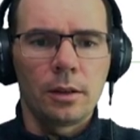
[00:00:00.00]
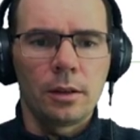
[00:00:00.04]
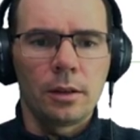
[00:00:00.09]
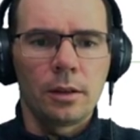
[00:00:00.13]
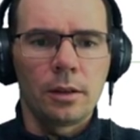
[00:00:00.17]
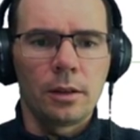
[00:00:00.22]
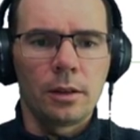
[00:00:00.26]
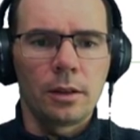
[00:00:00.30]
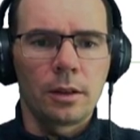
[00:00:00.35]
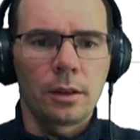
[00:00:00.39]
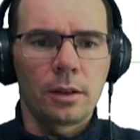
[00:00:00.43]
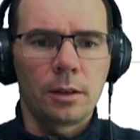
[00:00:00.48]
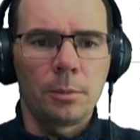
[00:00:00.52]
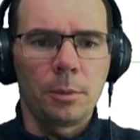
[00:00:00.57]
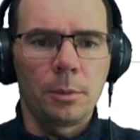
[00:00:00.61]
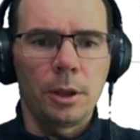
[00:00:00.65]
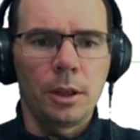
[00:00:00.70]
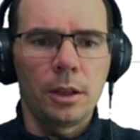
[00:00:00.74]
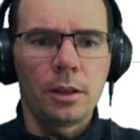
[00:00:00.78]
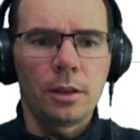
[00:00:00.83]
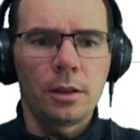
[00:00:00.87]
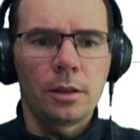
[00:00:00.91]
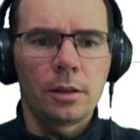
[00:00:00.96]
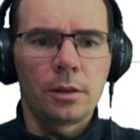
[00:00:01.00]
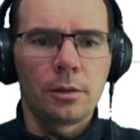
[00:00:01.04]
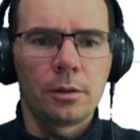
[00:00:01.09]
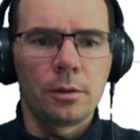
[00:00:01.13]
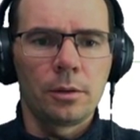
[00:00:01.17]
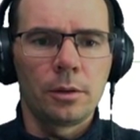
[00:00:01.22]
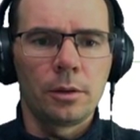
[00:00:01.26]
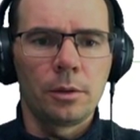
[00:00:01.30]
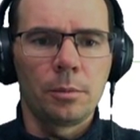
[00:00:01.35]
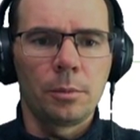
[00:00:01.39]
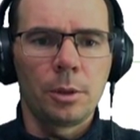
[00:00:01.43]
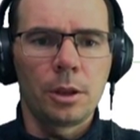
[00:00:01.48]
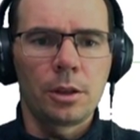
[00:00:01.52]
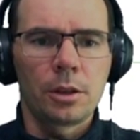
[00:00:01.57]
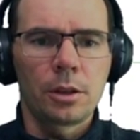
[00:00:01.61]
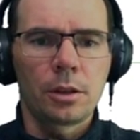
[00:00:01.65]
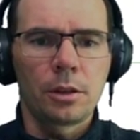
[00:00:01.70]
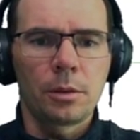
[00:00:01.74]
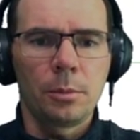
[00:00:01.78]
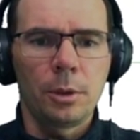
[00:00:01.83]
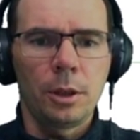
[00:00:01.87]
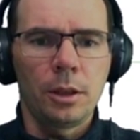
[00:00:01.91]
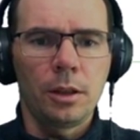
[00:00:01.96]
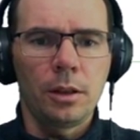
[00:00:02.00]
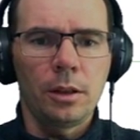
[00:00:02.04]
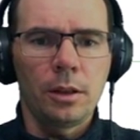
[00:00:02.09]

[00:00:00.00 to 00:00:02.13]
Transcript: command, or magic command,